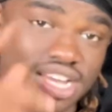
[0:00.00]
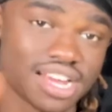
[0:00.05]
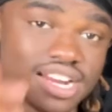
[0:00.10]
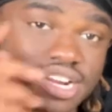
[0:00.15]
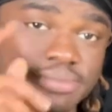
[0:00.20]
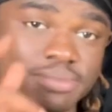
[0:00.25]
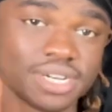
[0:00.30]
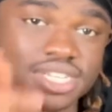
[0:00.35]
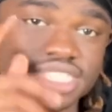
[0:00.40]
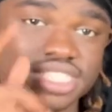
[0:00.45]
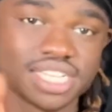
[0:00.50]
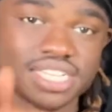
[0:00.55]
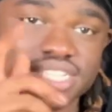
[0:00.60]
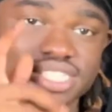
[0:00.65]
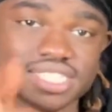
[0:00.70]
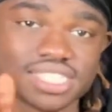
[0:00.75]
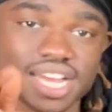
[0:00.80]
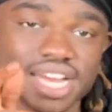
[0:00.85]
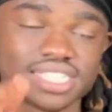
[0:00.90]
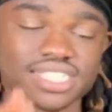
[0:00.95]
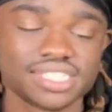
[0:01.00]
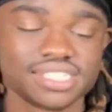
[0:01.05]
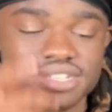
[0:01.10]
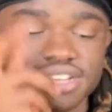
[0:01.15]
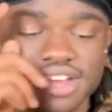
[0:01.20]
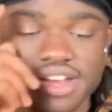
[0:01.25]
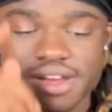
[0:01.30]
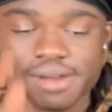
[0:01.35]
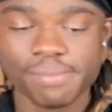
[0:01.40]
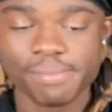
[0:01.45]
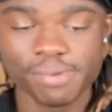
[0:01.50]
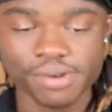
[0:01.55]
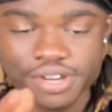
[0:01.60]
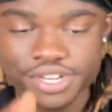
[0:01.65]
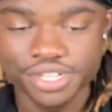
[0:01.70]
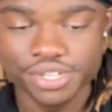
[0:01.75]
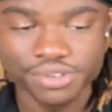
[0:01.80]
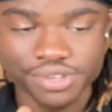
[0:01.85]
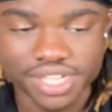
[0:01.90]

Shout out to Montana Shacha, bro,